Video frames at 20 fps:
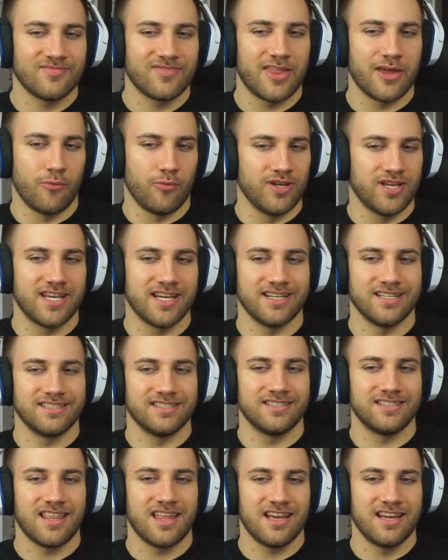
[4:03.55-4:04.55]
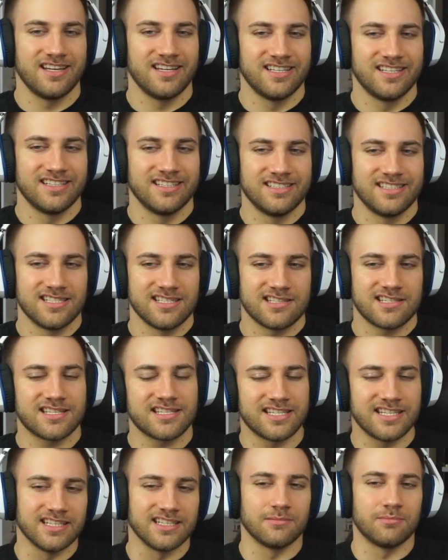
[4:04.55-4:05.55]
that we can
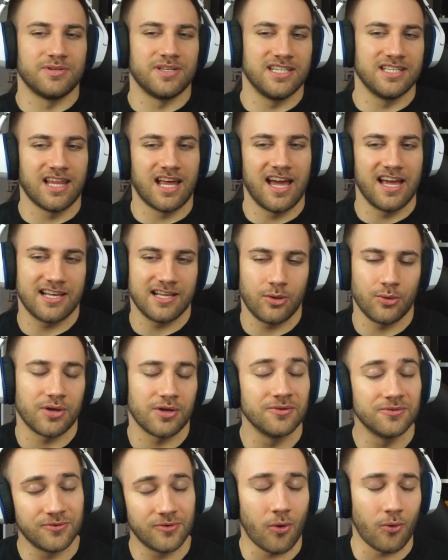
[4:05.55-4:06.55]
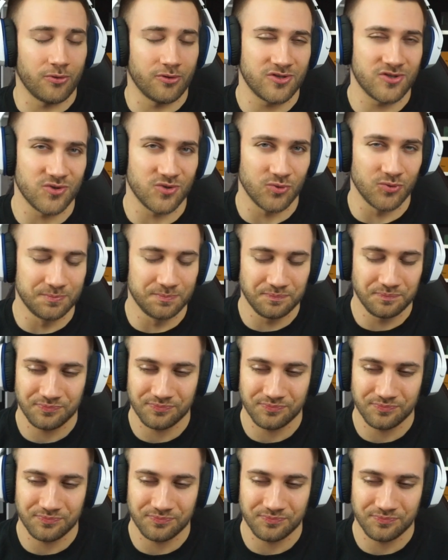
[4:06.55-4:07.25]
still be like looking forward to.